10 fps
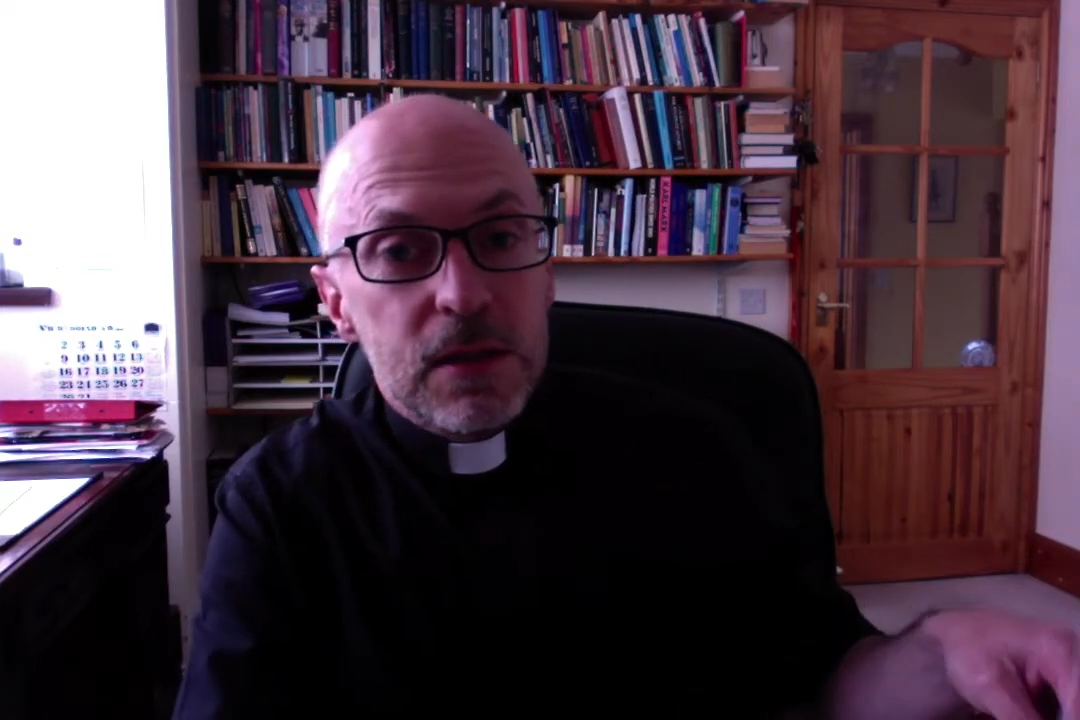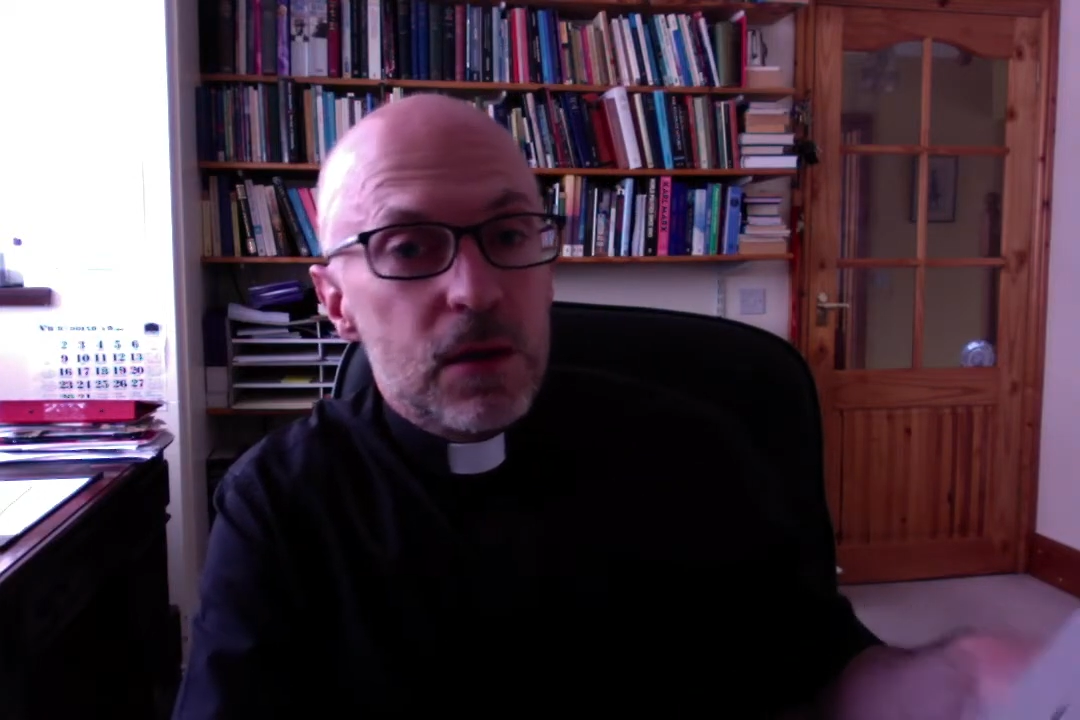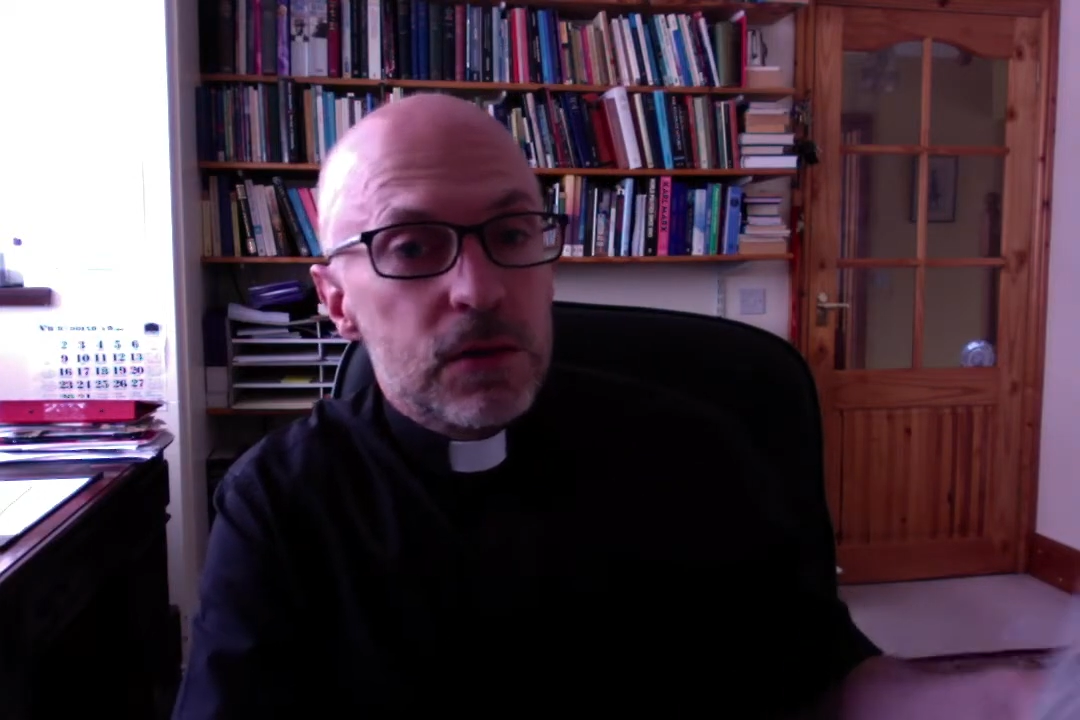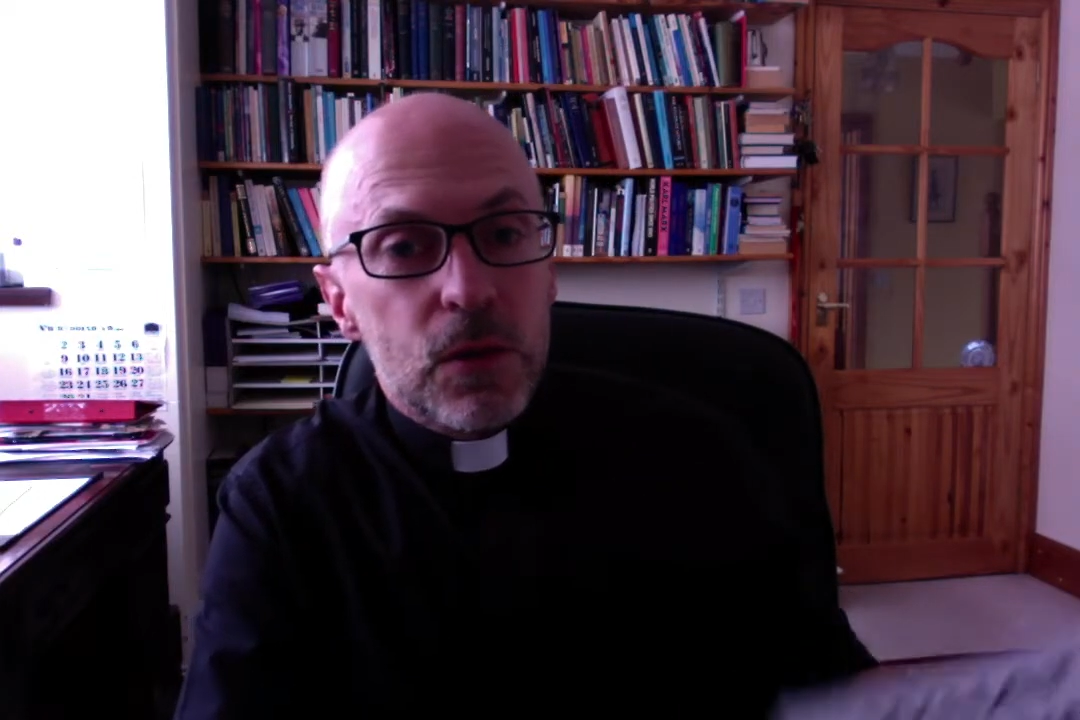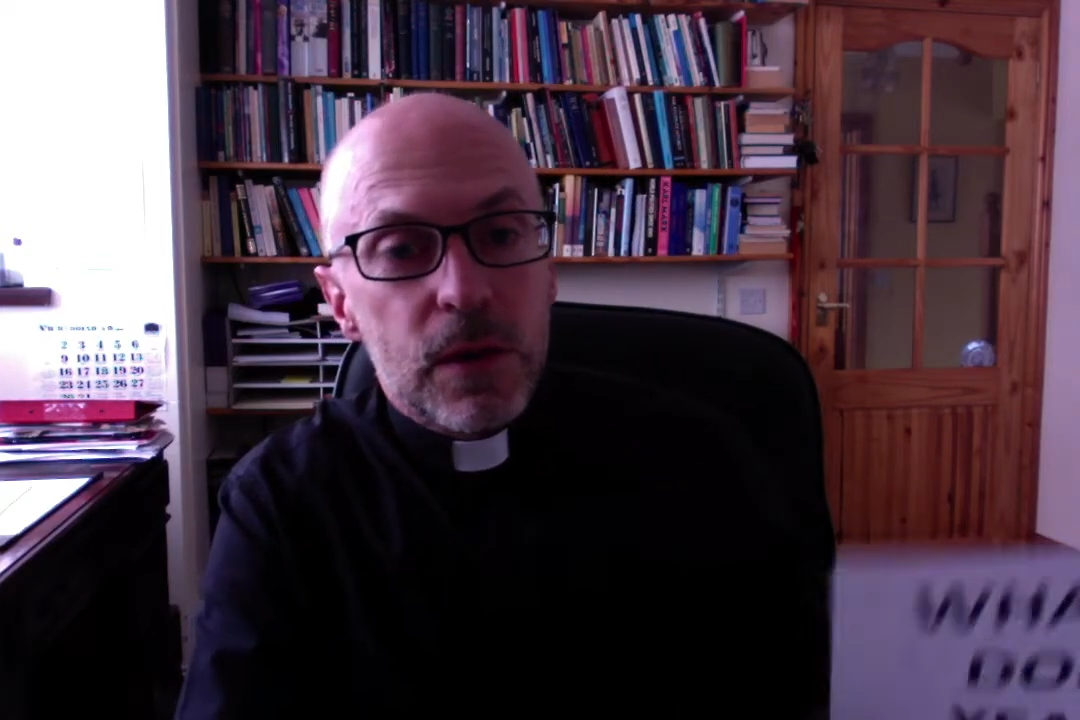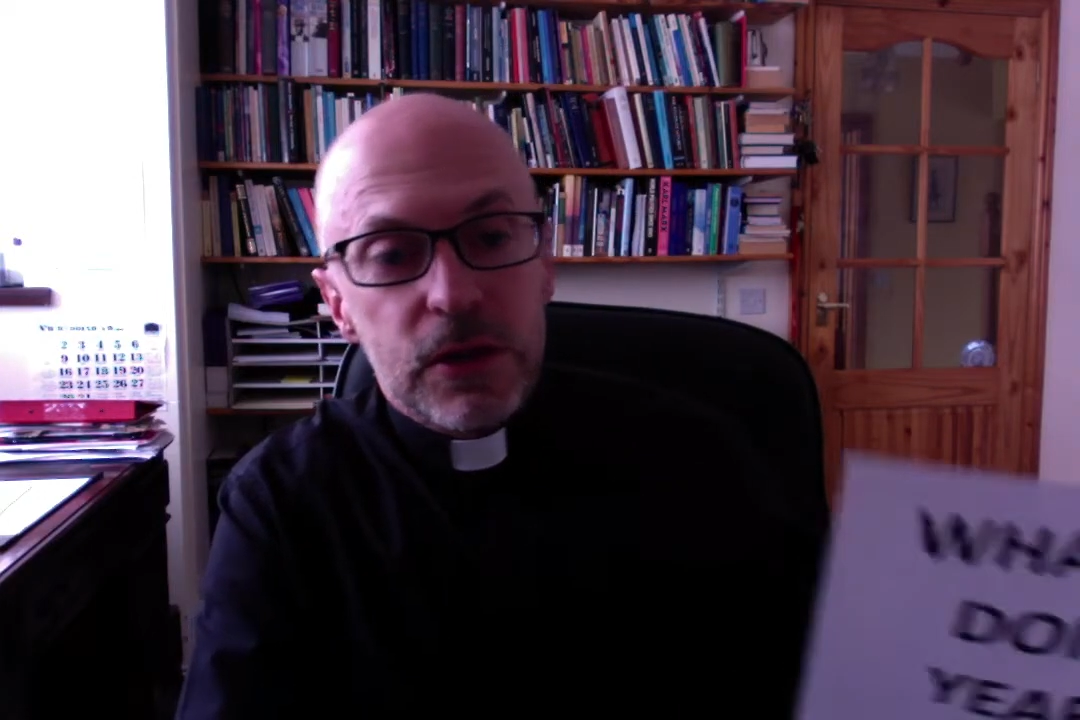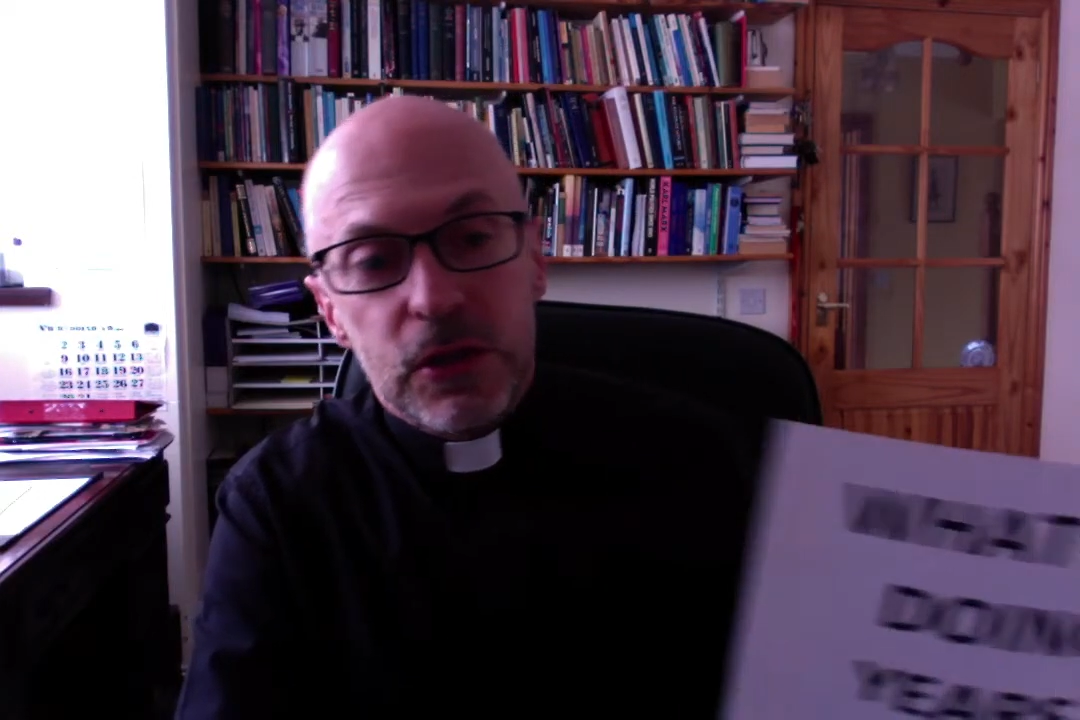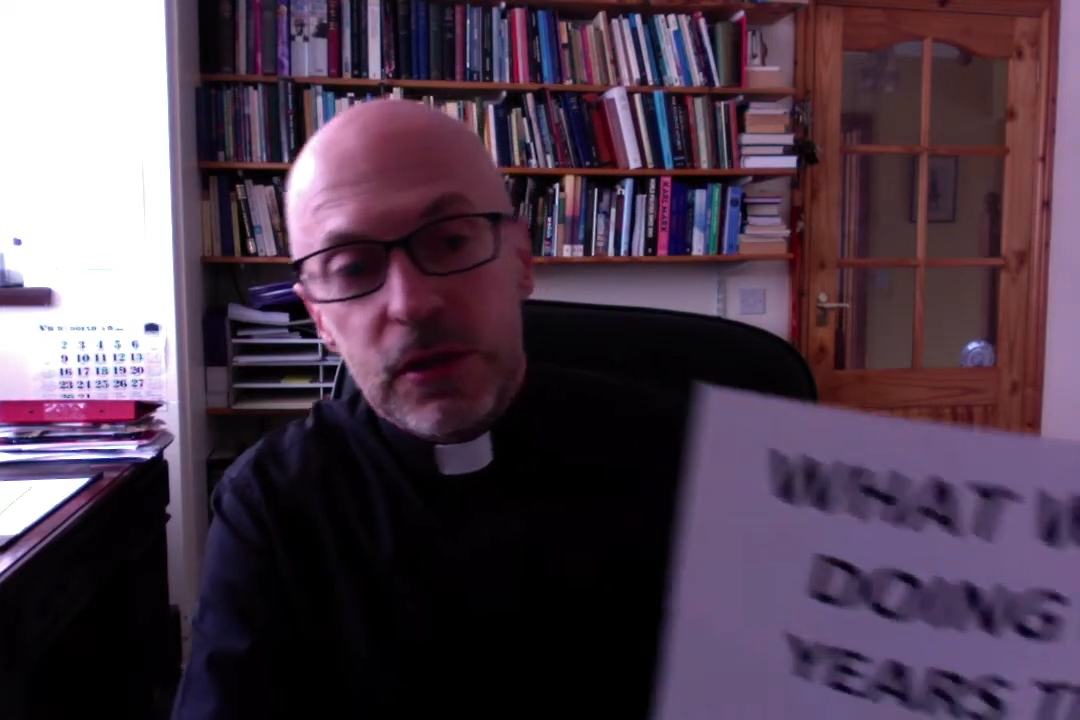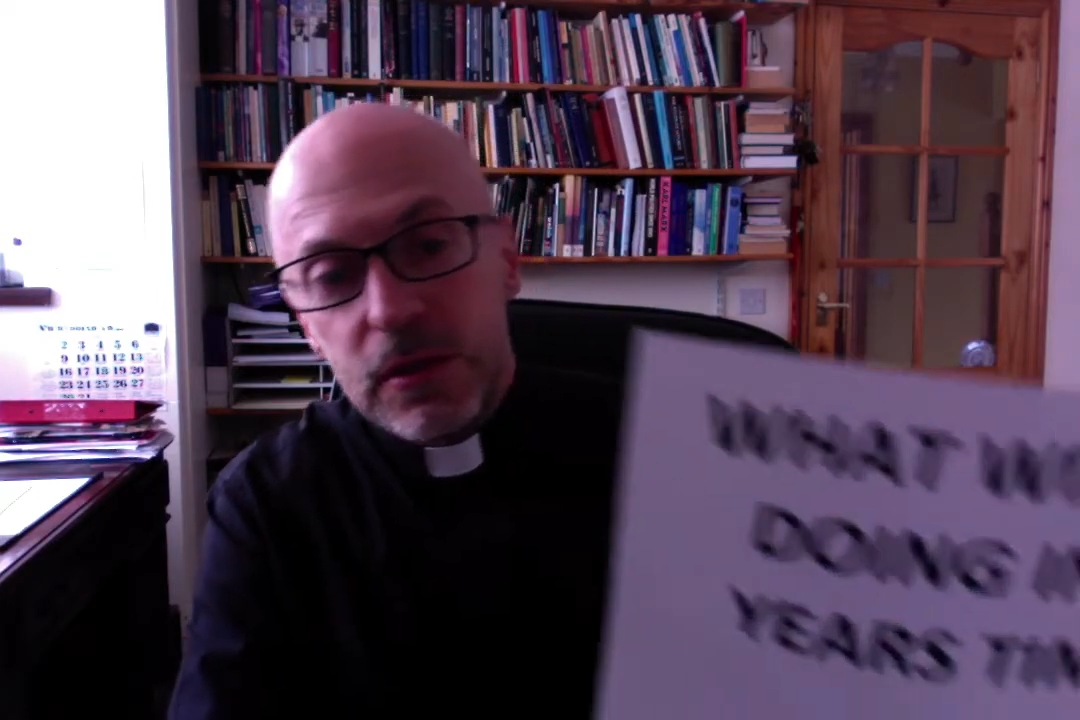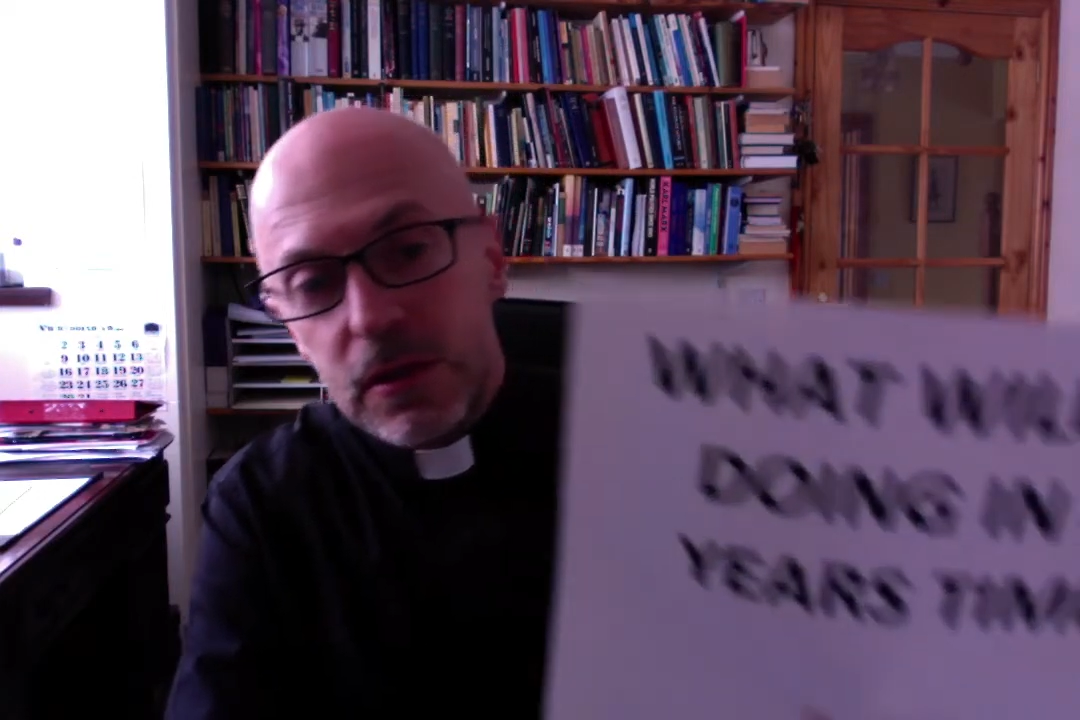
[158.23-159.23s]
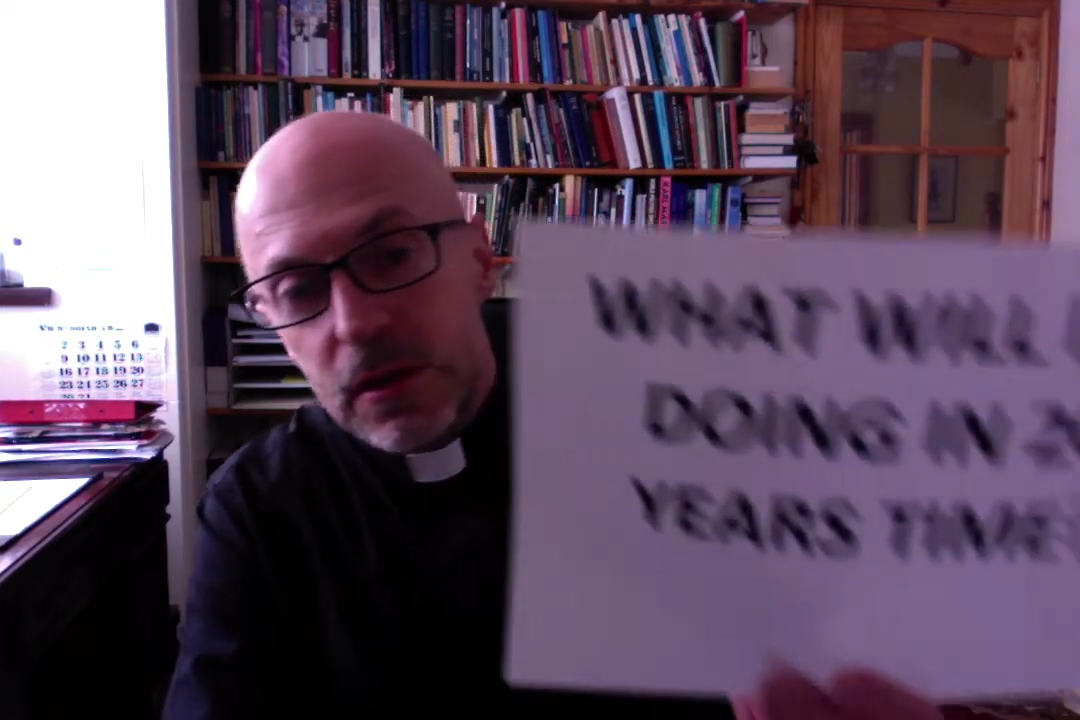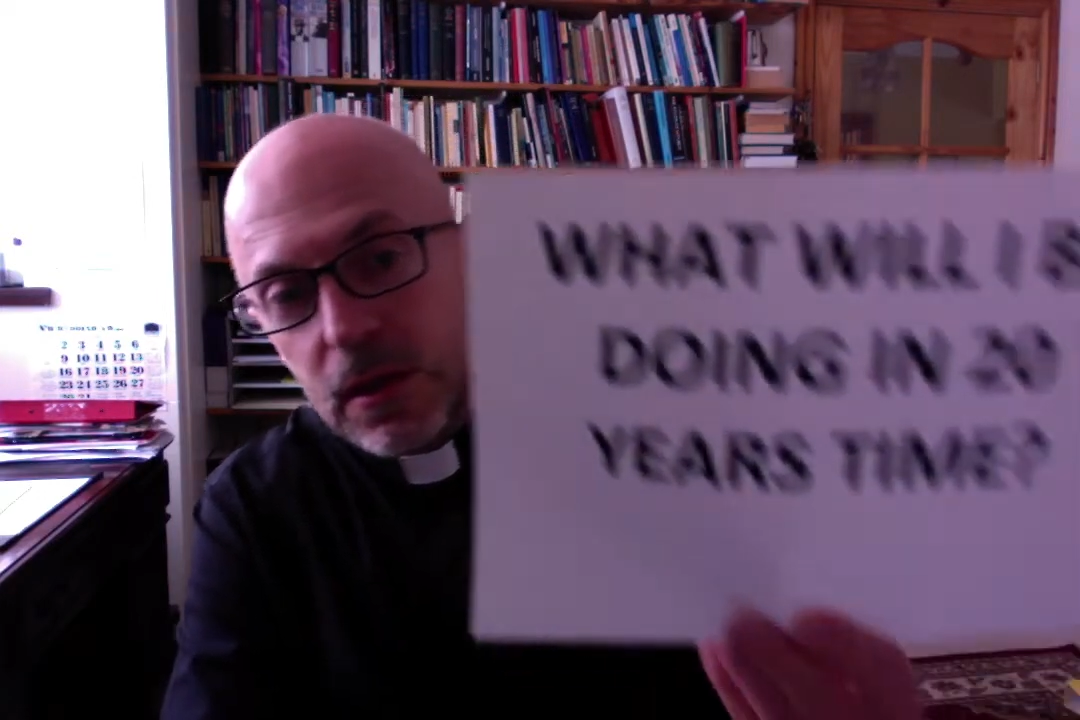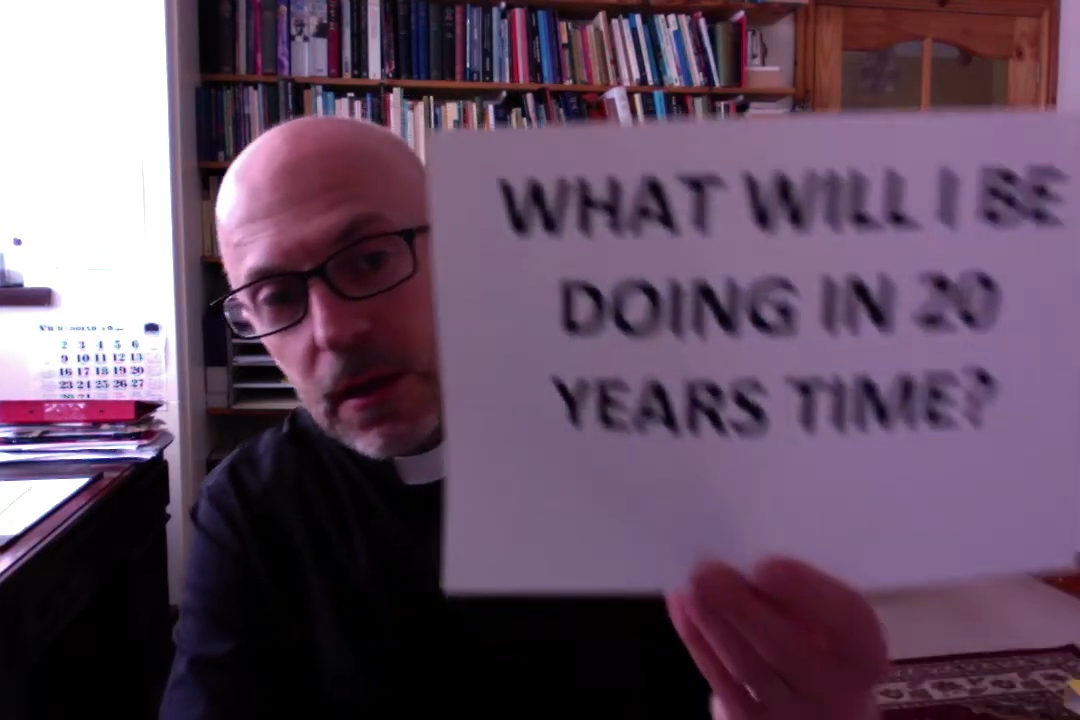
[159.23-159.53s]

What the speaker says: lots of questions.